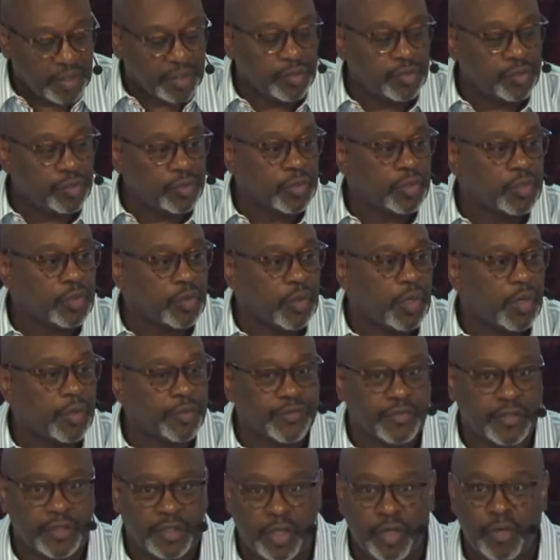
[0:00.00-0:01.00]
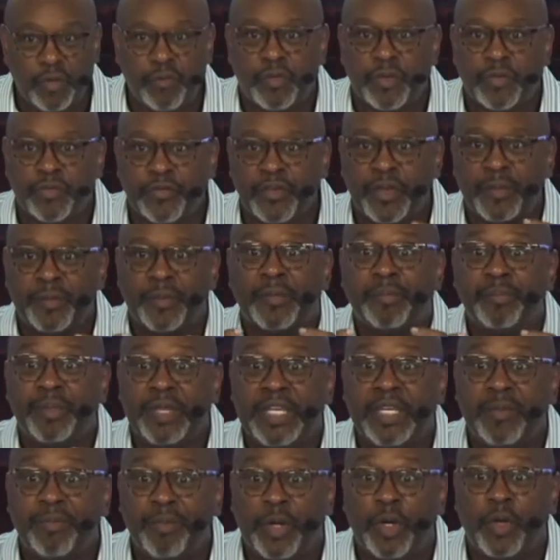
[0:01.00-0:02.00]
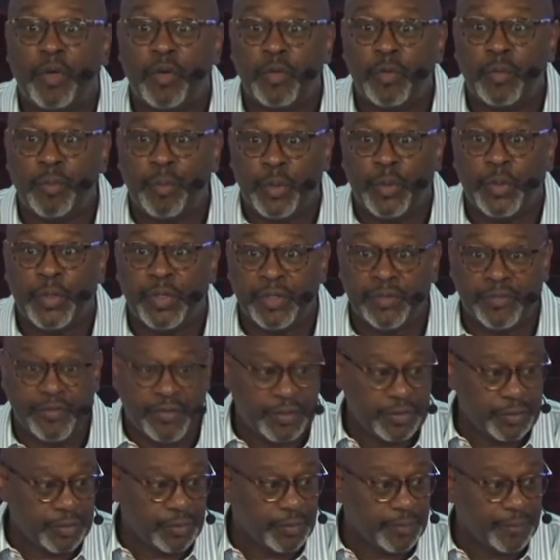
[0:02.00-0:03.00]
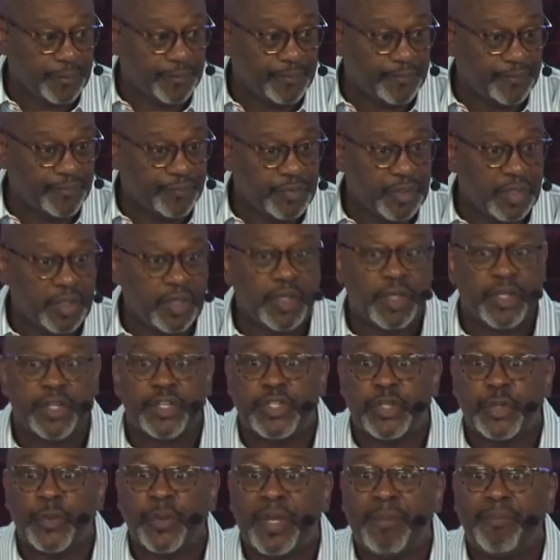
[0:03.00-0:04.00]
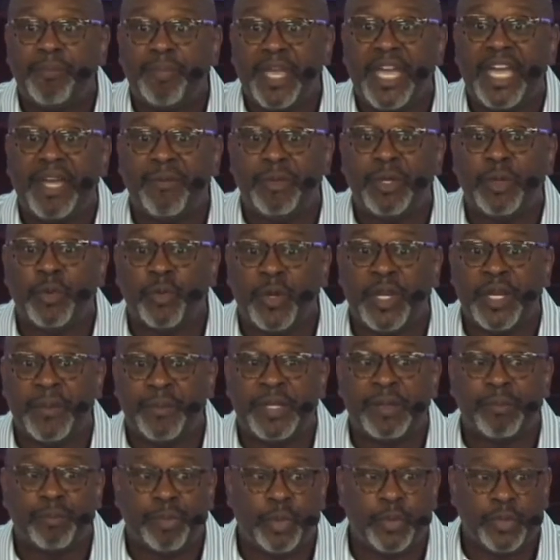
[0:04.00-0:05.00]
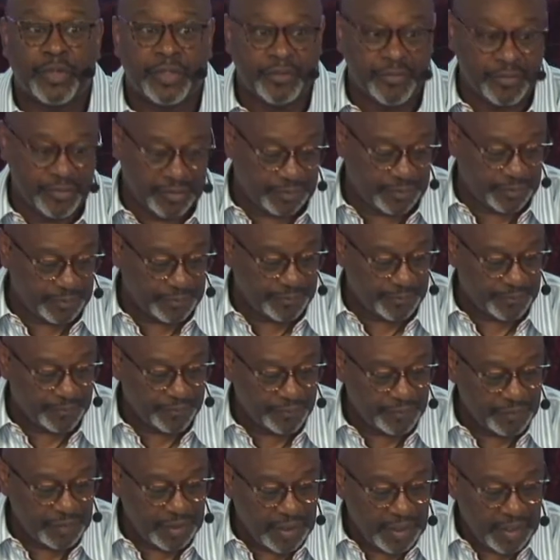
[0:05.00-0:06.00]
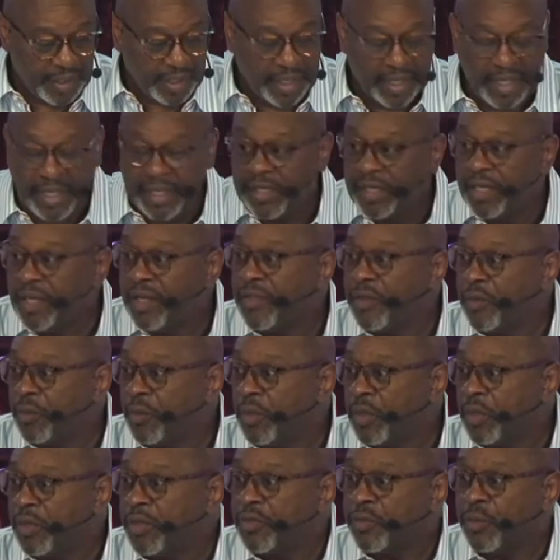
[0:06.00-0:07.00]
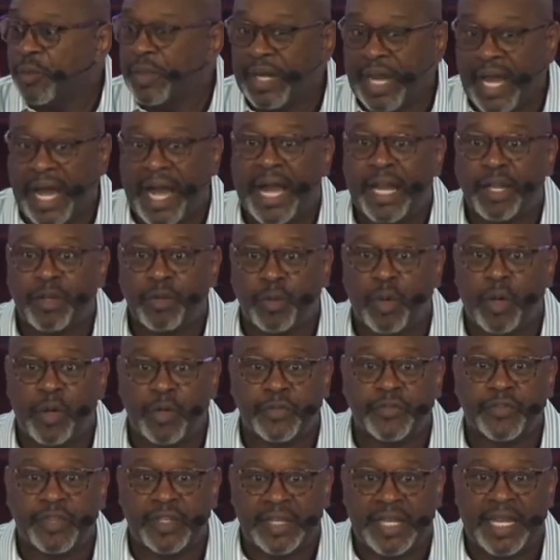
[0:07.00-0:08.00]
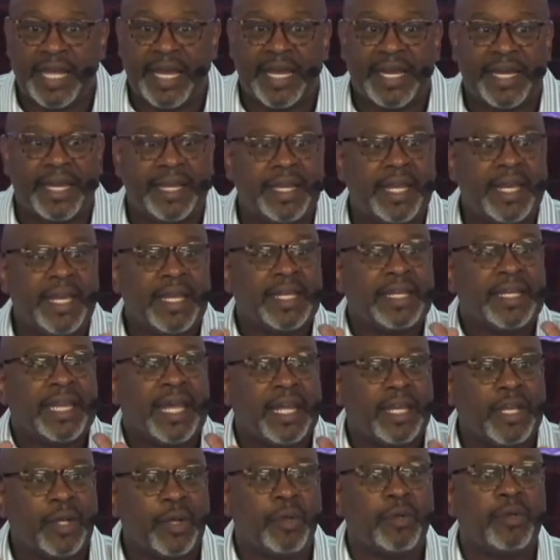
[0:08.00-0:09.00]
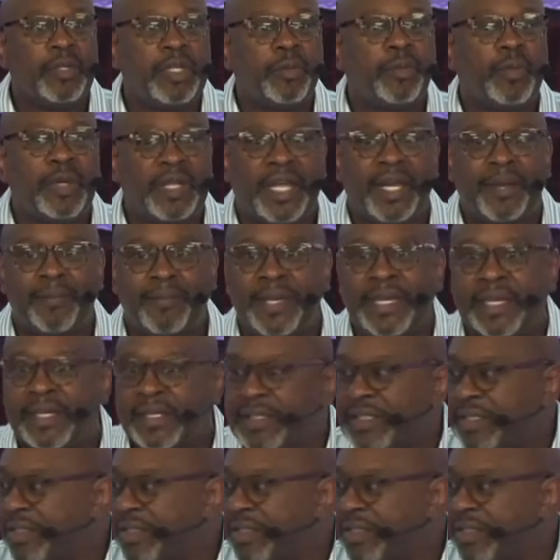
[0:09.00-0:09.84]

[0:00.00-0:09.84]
you're crossing over from a peephole point of view to a panoramic point of view. In other words, when I cross the line, not only will I make a